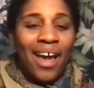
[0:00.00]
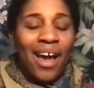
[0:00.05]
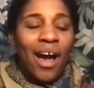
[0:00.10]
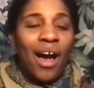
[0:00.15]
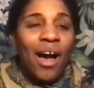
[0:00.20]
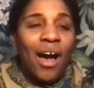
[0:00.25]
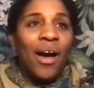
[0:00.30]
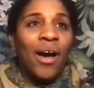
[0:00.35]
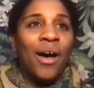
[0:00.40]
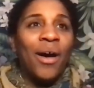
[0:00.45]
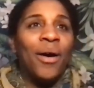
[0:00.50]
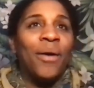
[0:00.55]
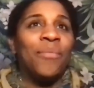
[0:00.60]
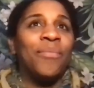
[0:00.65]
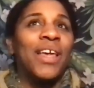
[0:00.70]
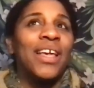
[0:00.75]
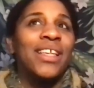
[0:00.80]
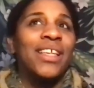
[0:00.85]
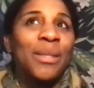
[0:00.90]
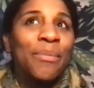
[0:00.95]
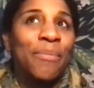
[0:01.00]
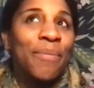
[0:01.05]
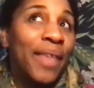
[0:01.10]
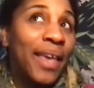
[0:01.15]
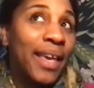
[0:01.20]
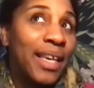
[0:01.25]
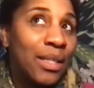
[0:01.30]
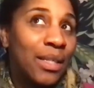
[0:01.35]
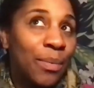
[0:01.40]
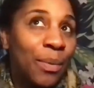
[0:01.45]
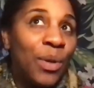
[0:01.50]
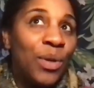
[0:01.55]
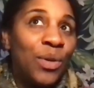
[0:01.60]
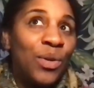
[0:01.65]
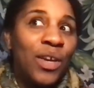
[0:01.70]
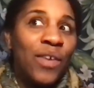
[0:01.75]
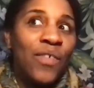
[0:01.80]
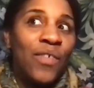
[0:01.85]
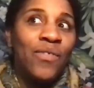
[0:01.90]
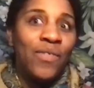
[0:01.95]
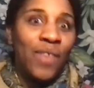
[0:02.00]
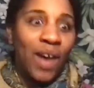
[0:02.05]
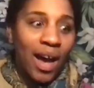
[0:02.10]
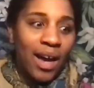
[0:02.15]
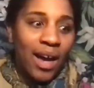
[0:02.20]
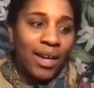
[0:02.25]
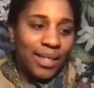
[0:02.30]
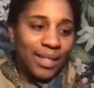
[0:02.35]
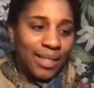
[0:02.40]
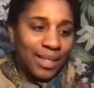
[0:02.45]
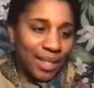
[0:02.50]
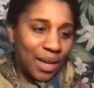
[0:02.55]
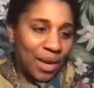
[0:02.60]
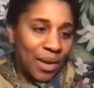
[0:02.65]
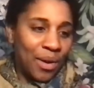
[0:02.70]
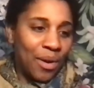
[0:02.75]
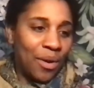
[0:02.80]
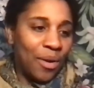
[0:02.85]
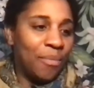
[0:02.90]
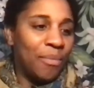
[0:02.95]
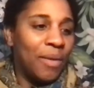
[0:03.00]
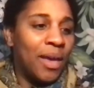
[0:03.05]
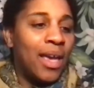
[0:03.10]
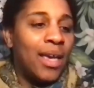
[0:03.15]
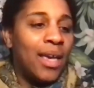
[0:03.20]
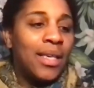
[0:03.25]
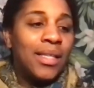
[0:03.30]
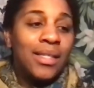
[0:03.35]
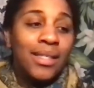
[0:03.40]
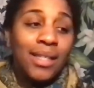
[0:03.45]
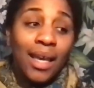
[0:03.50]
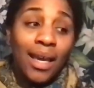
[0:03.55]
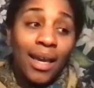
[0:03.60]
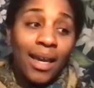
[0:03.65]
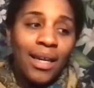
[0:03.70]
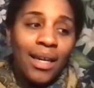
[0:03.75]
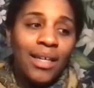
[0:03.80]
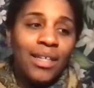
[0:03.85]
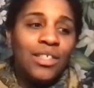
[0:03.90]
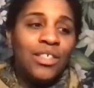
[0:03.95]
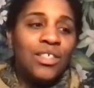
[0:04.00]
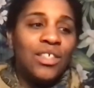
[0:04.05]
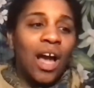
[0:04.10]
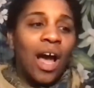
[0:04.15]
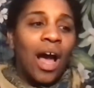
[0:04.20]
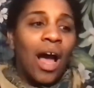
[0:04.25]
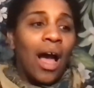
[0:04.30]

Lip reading: That's a place where you can find some sage.